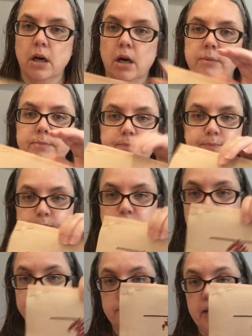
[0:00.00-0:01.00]
Um,
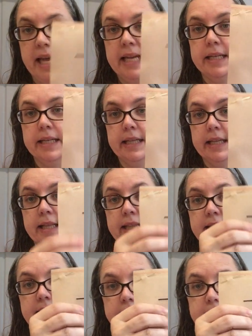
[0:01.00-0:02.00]
and
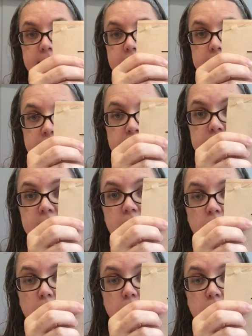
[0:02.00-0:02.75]
this is